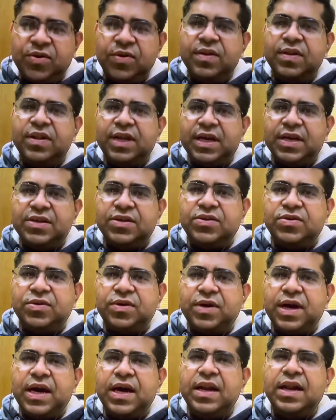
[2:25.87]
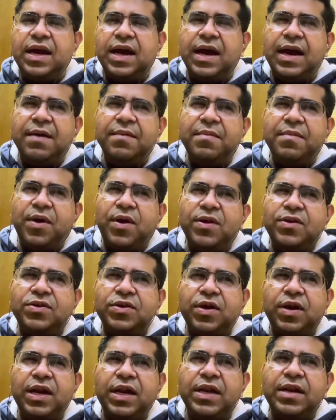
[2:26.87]
true. And I'm
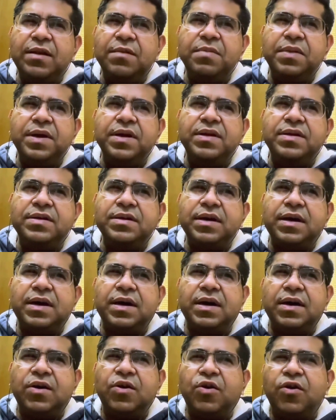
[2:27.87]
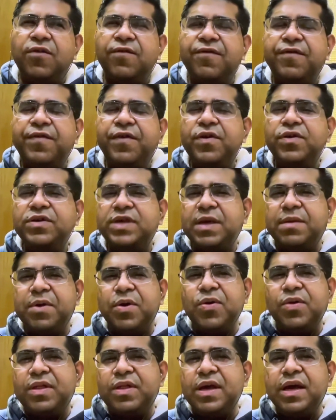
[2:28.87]
also a little bit confused
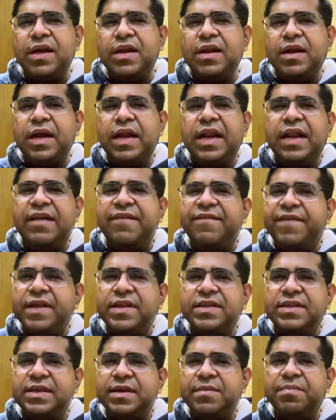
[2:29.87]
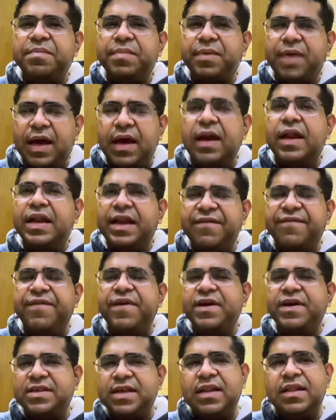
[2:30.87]
about their defense
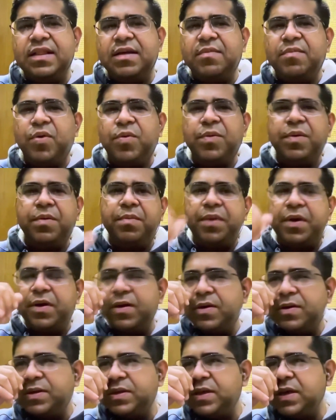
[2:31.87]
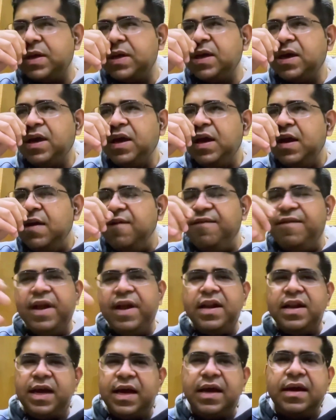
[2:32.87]
at the moment, because
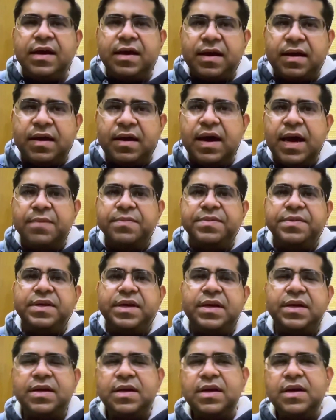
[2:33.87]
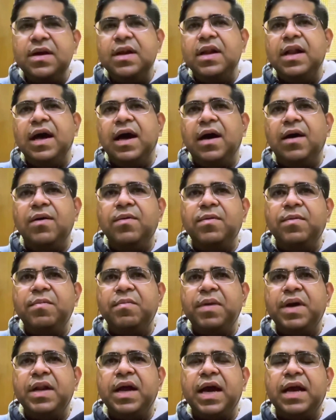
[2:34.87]
Van Dijk absent
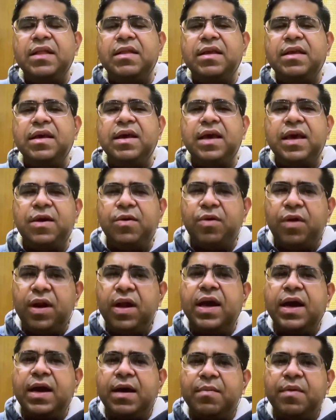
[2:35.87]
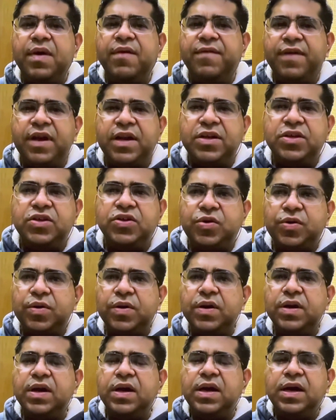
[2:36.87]
now, but I think he will come very
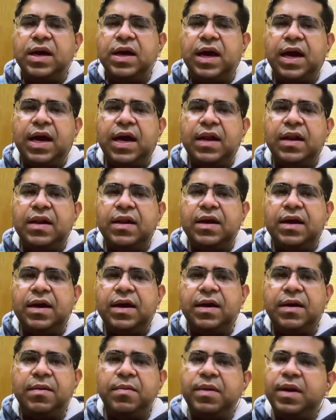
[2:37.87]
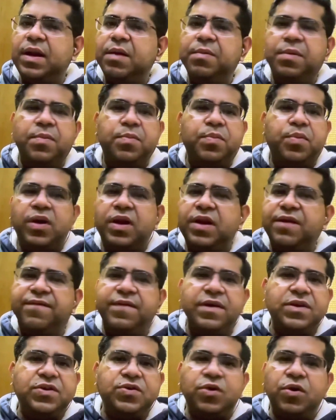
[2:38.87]
soon, and the Liverpool
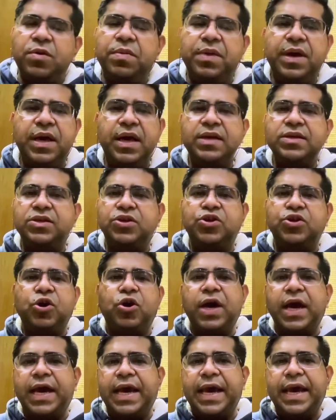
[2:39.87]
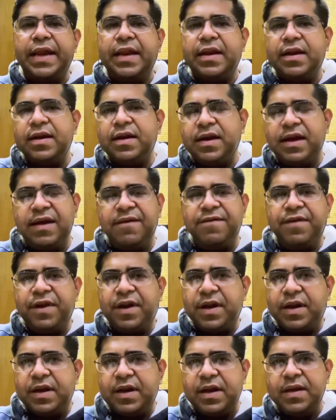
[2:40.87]
defense will be strong again.
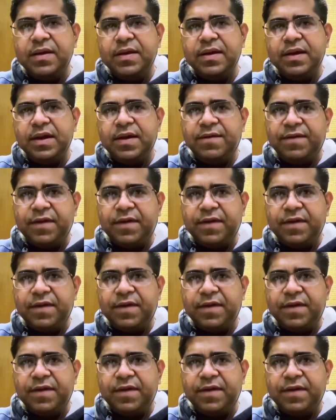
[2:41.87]
Definitely.